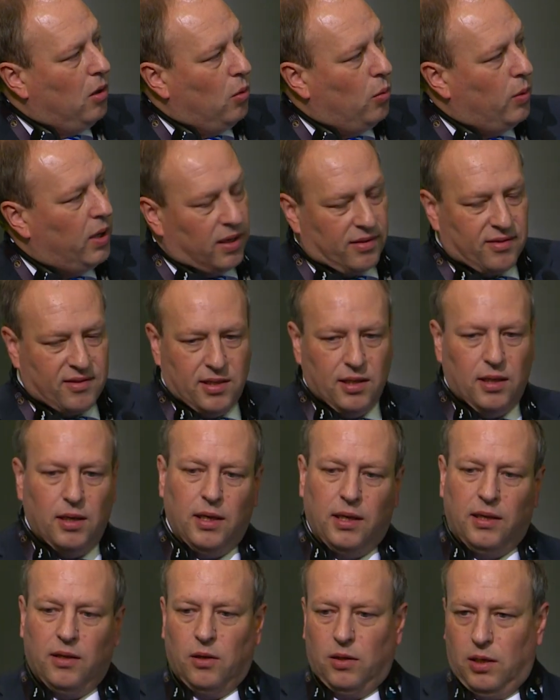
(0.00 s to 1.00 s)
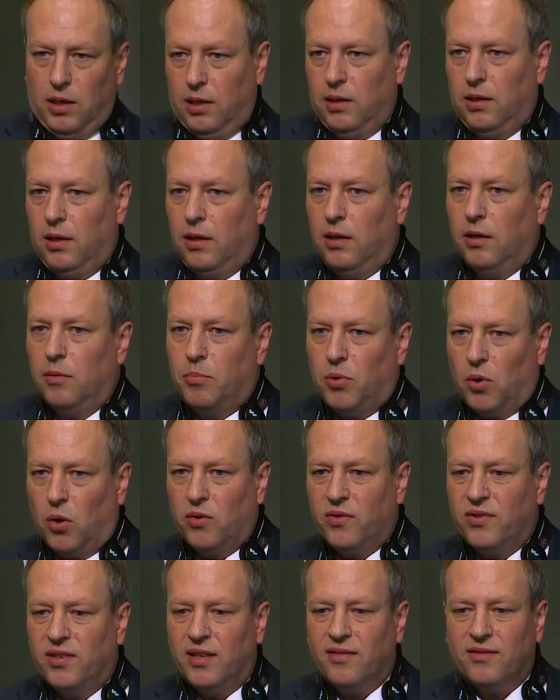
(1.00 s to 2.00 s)
We are still in the
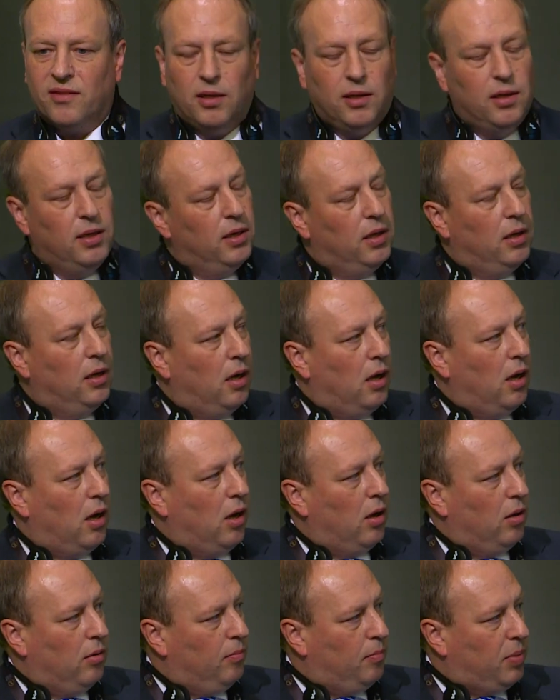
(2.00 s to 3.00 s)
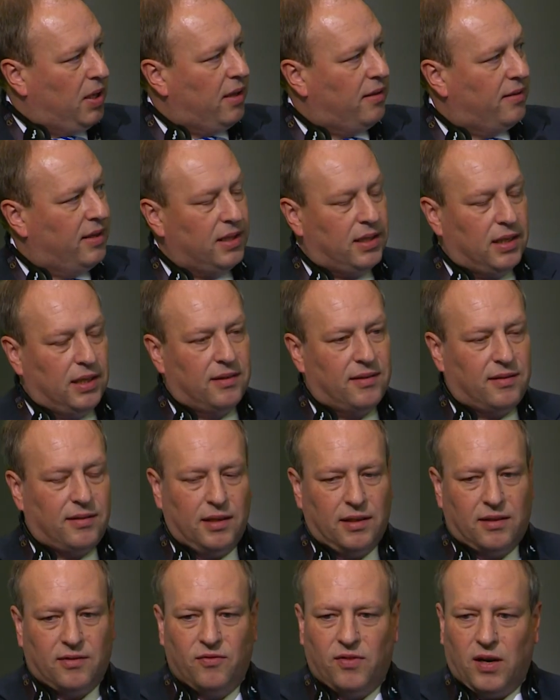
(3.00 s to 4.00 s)
process, but I think
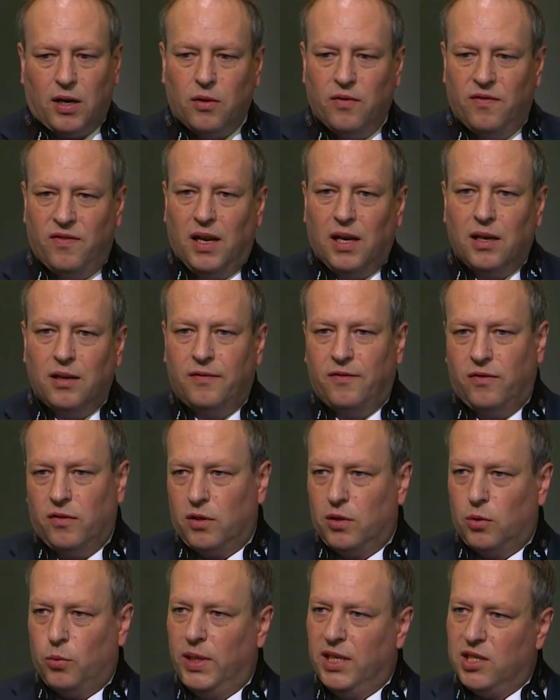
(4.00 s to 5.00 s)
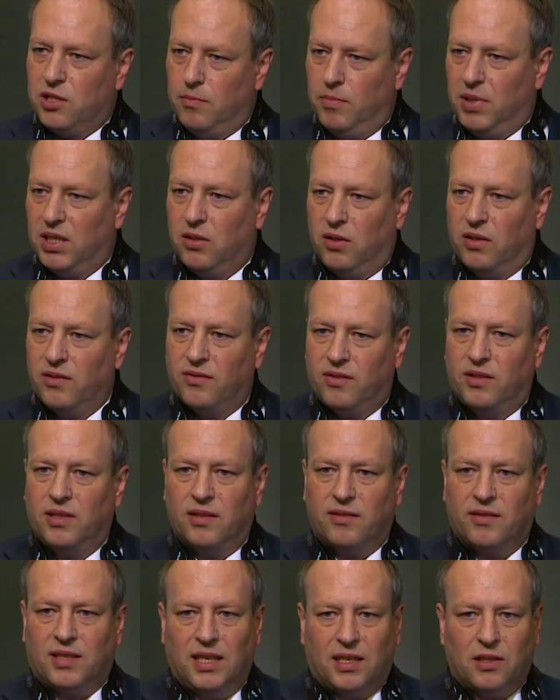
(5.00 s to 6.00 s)
it's very valid for the region because
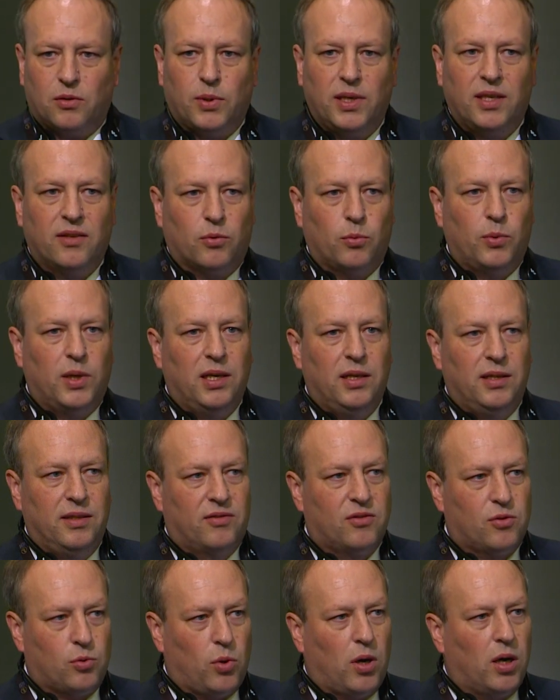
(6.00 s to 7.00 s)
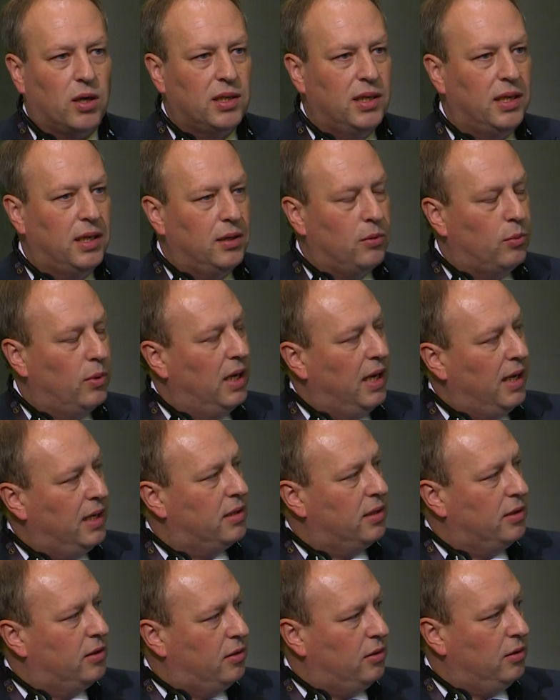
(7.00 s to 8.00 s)
this country is really strongly
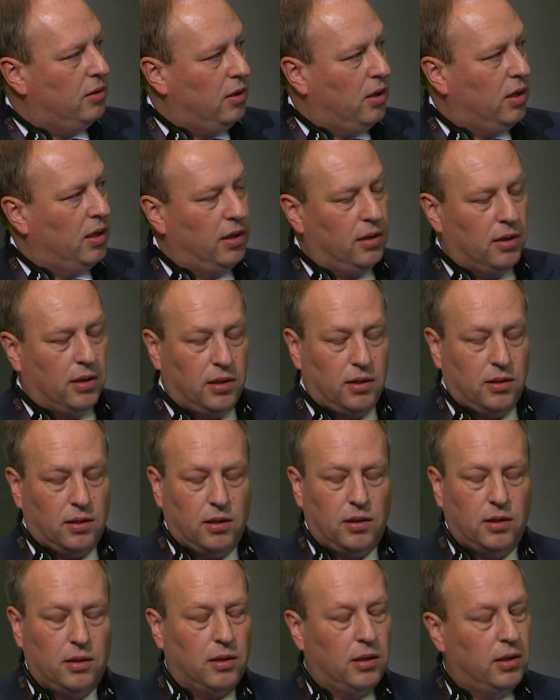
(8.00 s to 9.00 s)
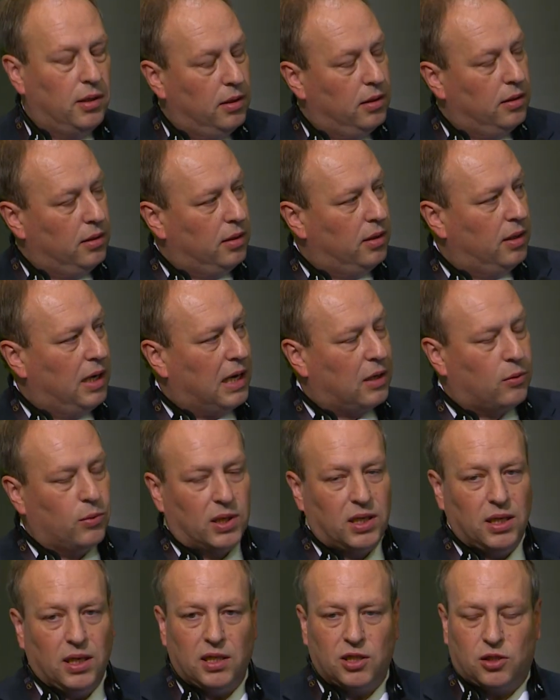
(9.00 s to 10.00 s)
related on
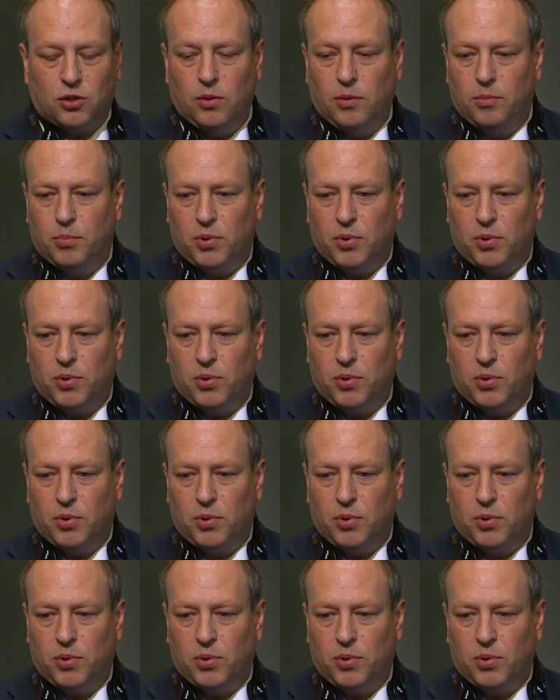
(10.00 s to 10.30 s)
agricultural